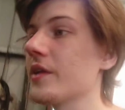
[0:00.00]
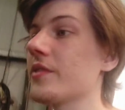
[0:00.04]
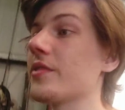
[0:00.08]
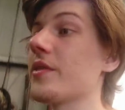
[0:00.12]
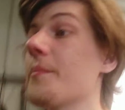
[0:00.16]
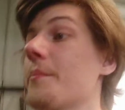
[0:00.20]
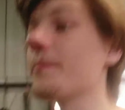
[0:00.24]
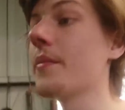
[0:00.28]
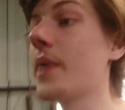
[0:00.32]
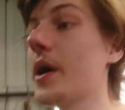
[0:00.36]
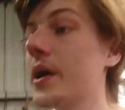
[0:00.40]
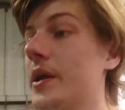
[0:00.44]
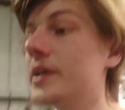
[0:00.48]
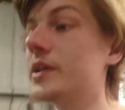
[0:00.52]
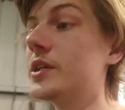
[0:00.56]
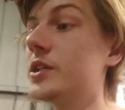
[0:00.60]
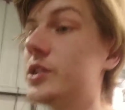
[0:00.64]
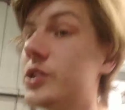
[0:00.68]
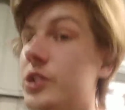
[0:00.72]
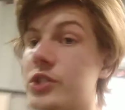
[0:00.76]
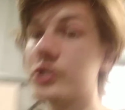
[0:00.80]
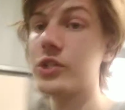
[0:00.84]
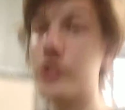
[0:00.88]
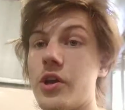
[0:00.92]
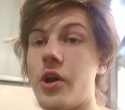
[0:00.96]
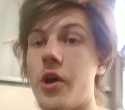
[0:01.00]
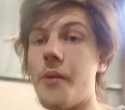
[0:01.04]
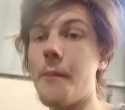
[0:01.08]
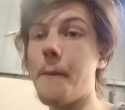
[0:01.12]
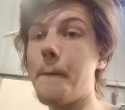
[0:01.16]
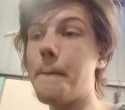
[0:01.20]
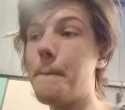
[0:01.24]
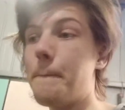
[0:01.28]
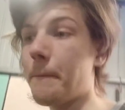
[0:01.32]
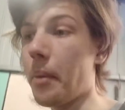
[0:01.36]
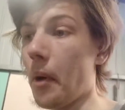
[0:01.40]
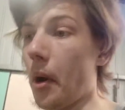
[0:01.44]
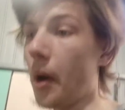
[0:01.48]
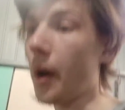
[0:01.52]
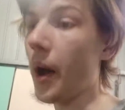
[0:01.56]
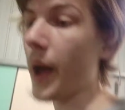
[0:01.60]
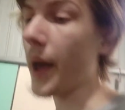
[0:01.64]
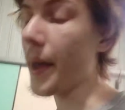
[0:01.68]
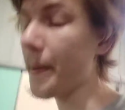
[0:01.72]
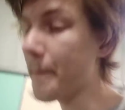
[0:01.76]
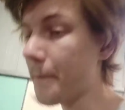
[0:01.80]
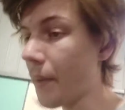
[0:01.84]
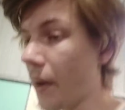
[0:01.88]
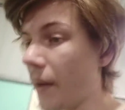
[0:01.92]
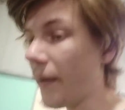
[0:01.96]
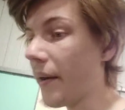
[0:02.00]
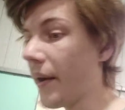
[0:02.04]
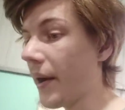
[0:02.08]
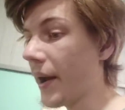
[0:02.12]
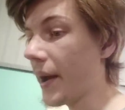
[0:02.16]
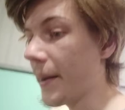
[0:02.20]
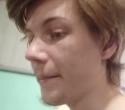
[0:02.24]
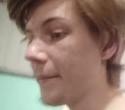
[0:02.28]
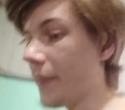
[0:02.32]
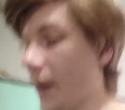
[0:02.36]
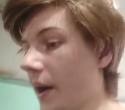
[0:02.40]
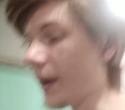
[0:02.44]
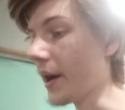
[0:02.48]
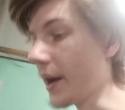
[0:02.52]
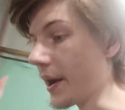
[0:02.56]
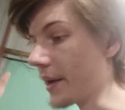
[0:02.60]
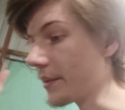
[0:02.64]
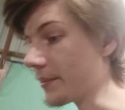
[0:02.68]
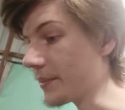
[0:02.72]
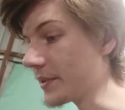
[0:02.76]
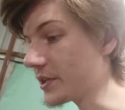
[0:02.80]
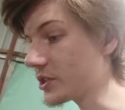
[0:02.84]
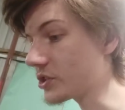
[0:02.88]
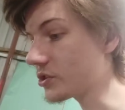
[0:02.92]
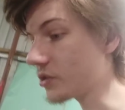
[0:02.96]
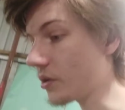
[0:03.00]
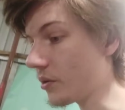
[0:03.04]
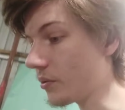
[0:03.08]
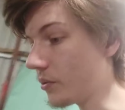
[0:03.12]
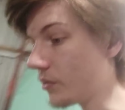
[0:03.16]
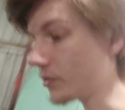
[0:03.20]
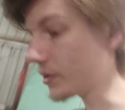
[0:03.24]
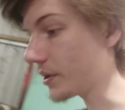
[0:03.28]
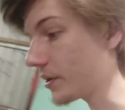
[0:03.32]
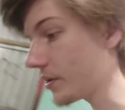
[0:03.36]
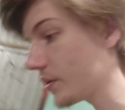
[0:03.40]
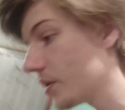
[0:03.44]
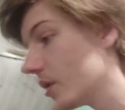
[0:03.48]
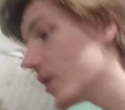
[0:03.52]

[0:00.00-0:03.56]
the money to just go buy. It'd be so